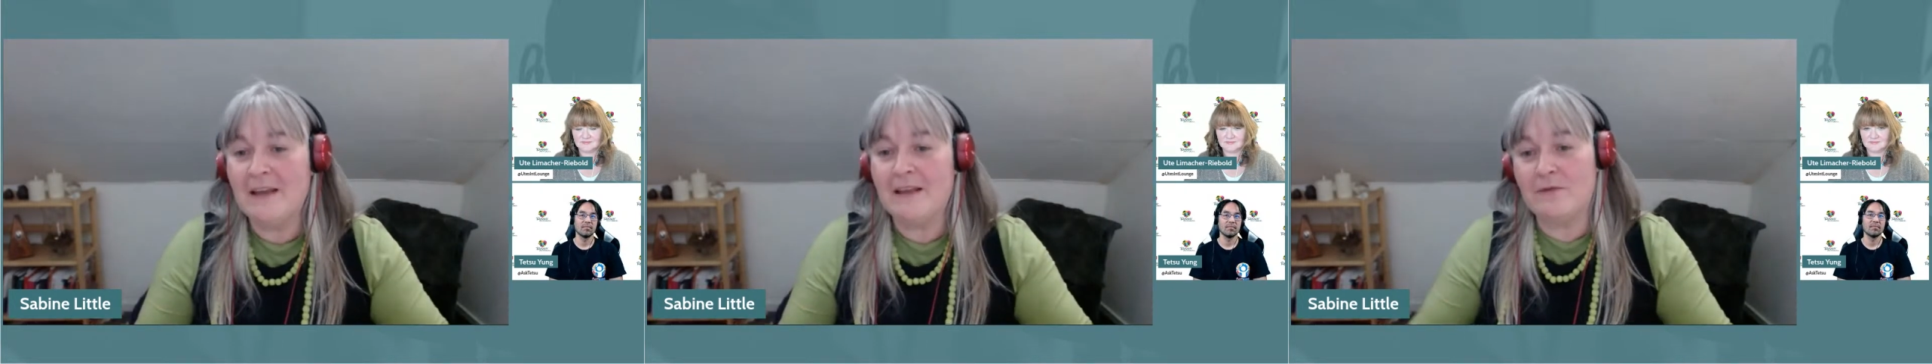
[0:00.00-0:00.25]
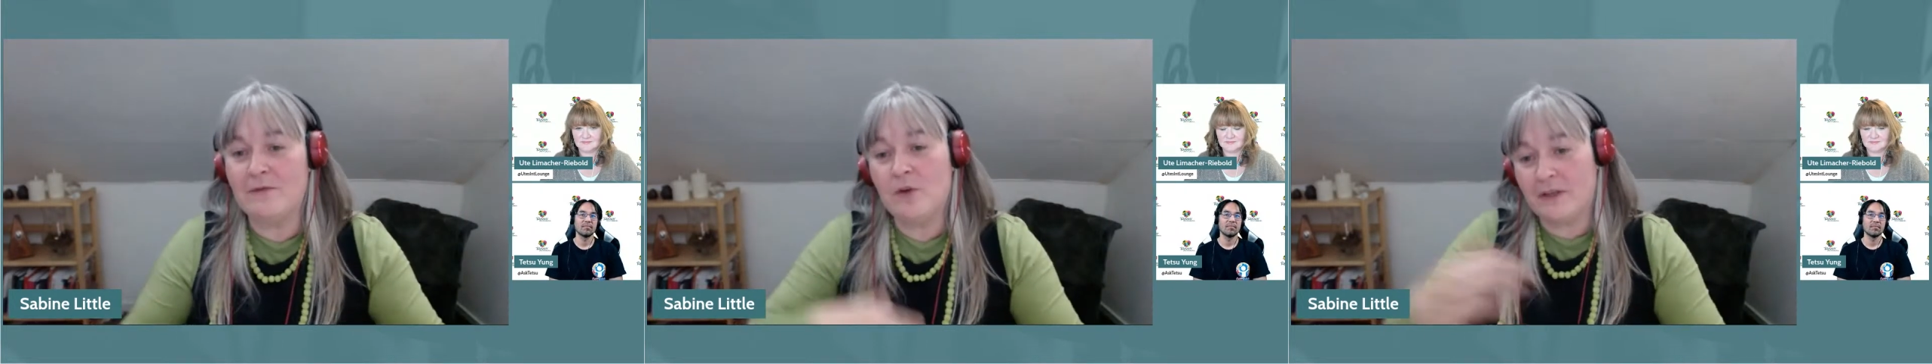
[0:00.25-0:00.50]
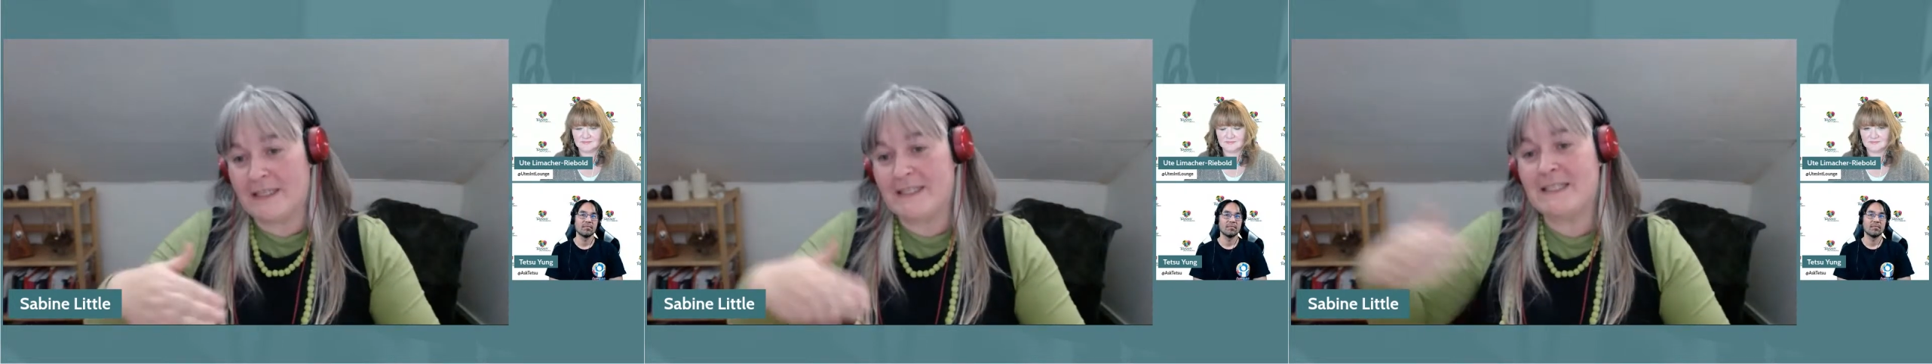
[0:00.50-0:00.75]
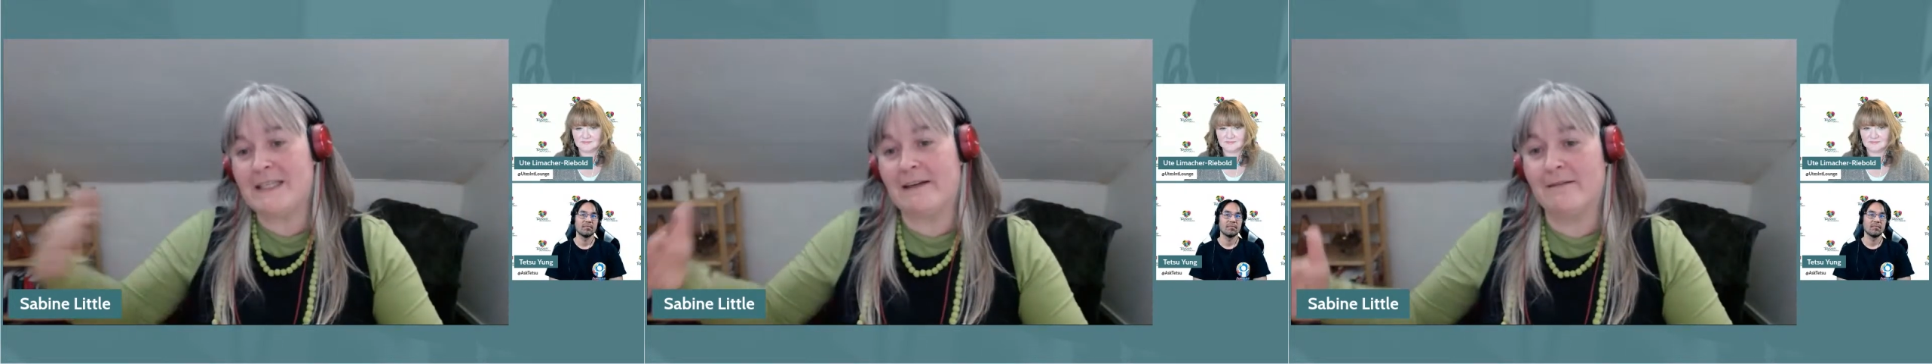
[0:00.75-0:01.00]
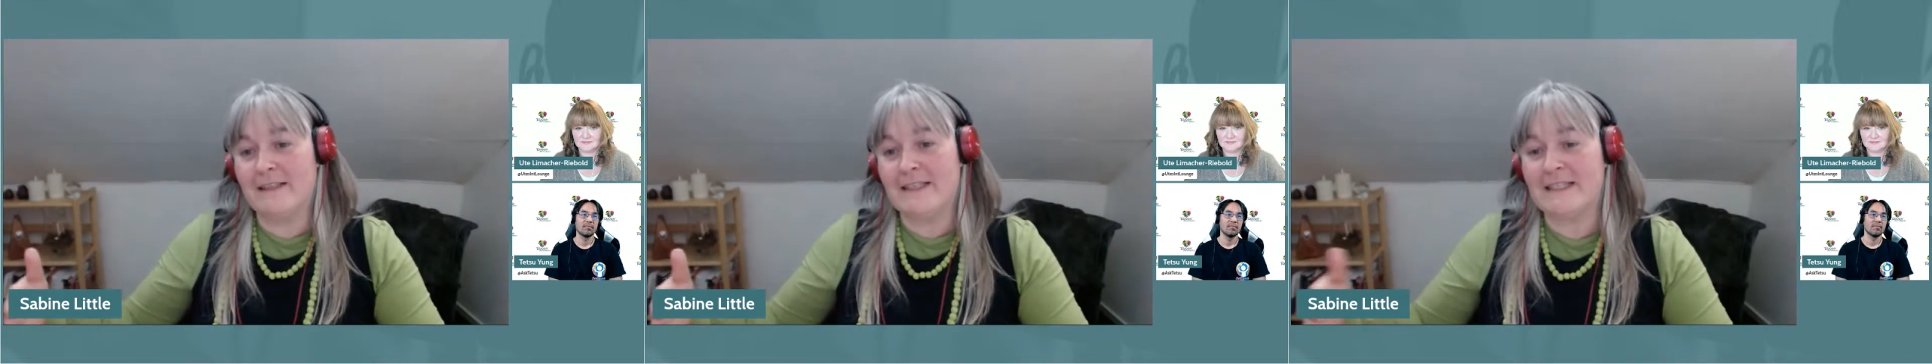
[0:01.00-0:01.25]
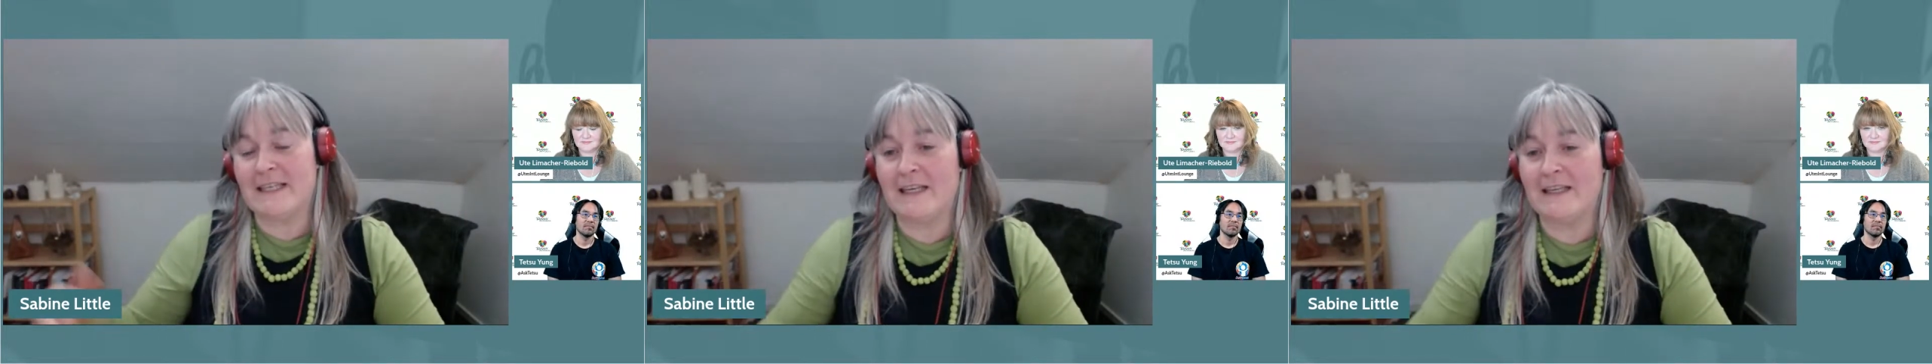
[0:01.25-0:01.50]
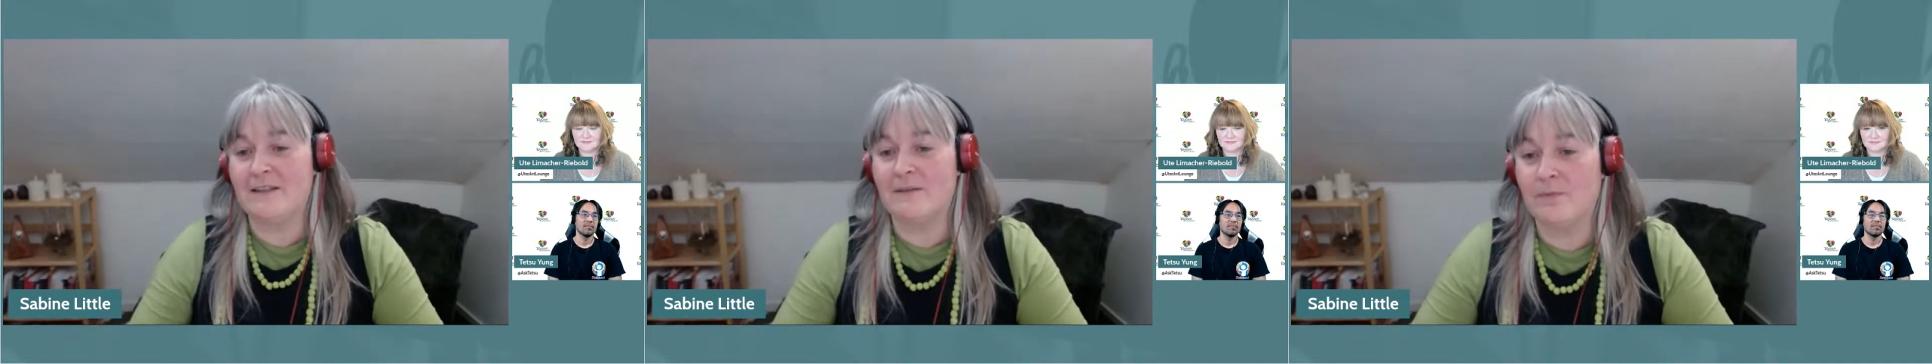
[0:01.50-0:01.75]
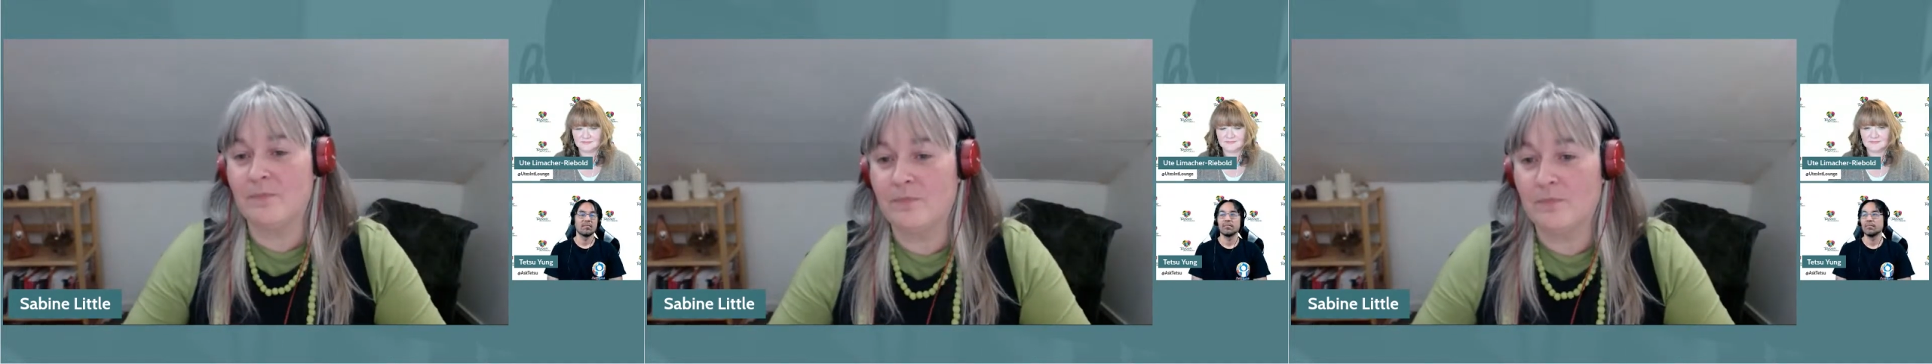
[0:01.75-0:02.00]
they've not necessarily stayed
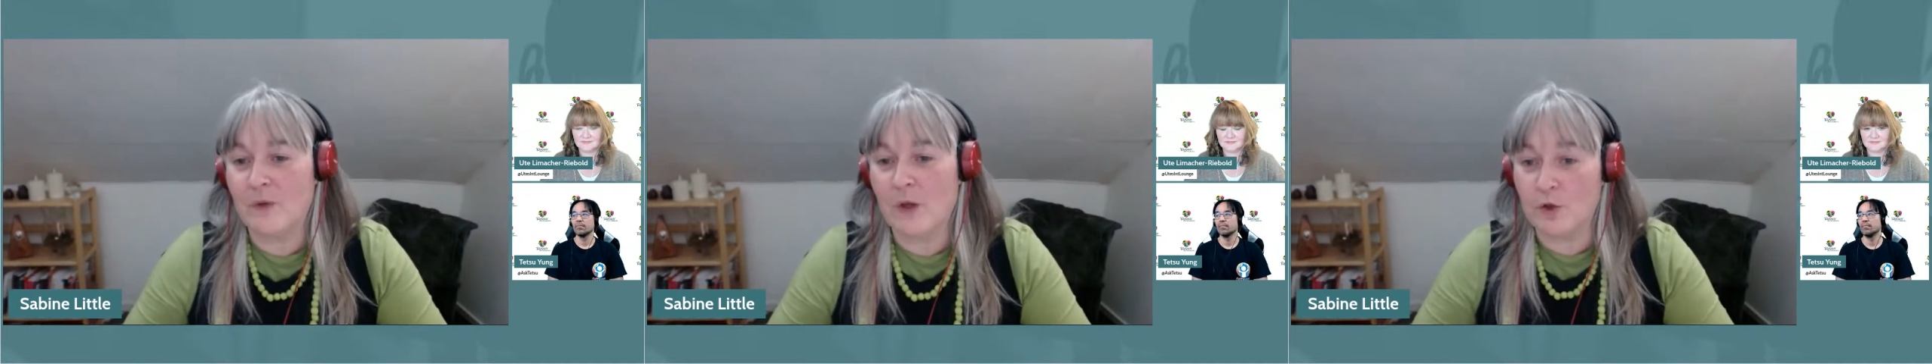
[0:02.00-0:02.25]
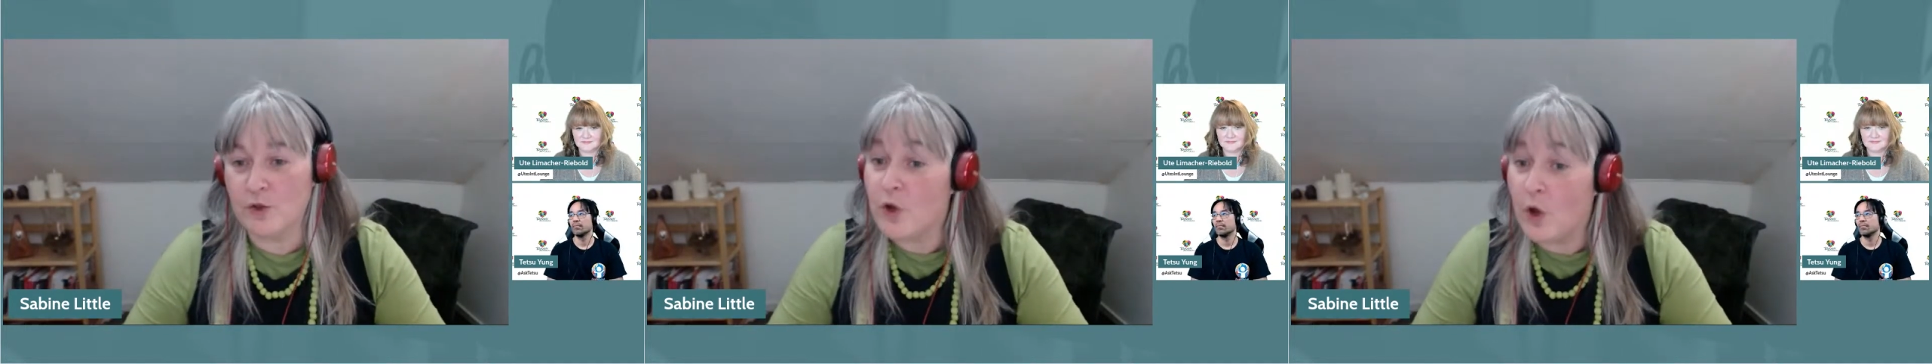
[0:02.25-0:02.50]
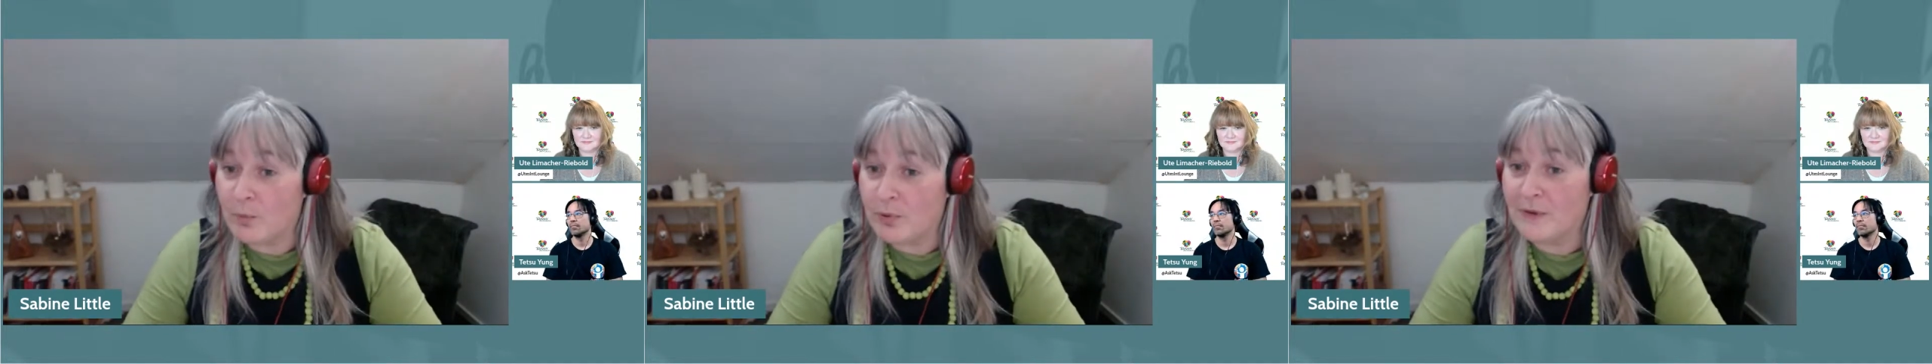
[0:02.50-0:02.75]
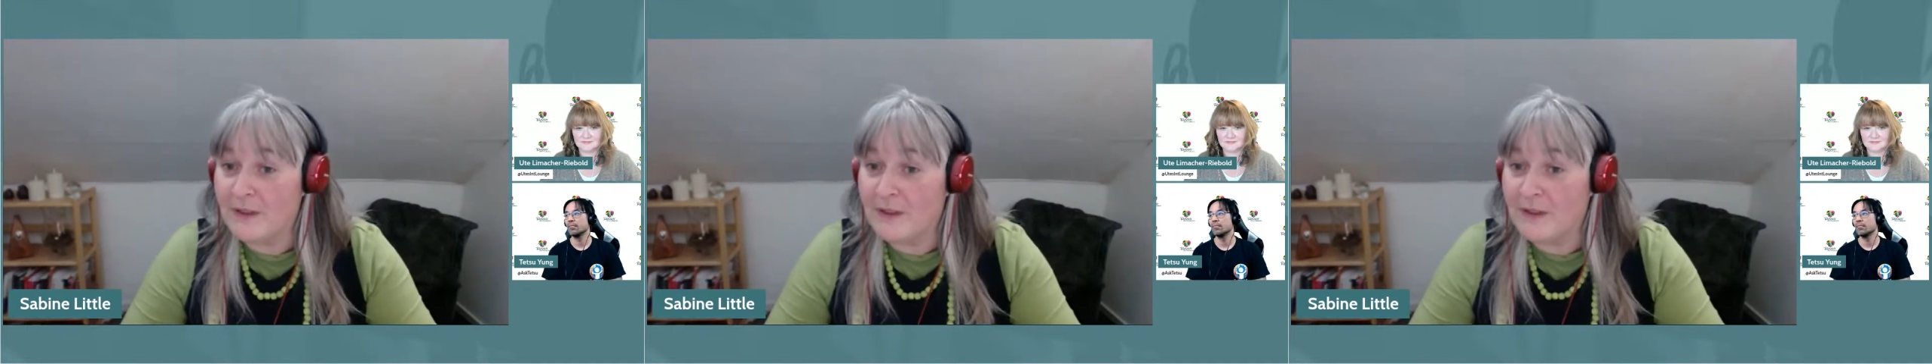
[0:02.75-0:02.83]
on top